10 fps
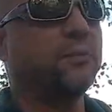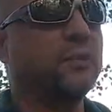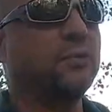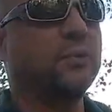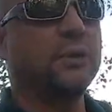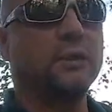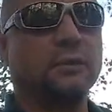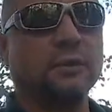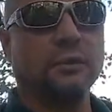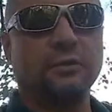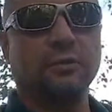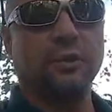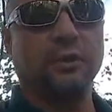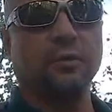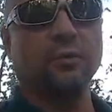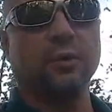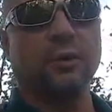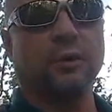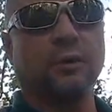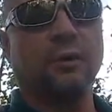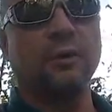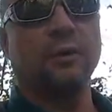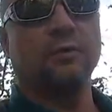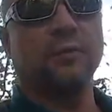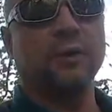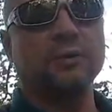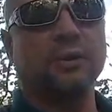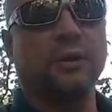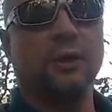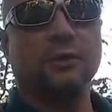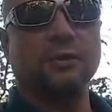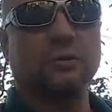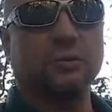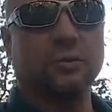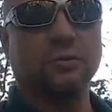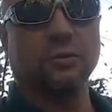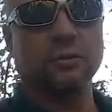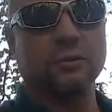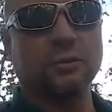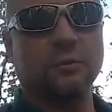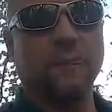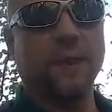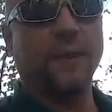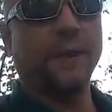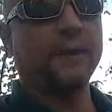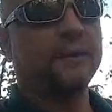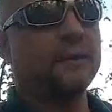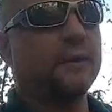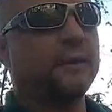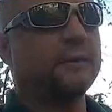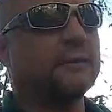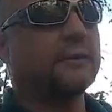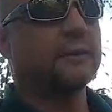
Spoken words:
do the healing, do the inner work, find your connections with Source, and